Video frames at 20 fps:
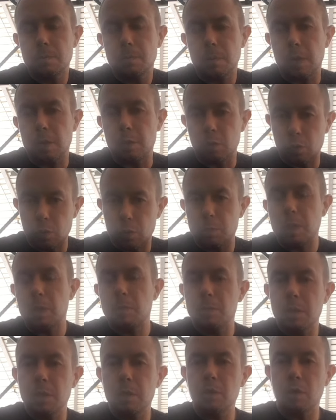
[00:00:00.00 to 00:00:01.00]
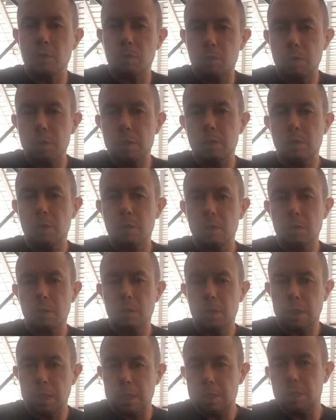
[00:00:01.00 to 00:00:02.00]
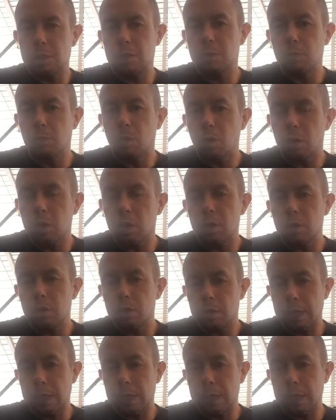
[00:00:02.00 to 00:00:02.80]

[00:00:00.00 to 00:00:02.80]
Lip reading: And you remember the compressor? It's smaller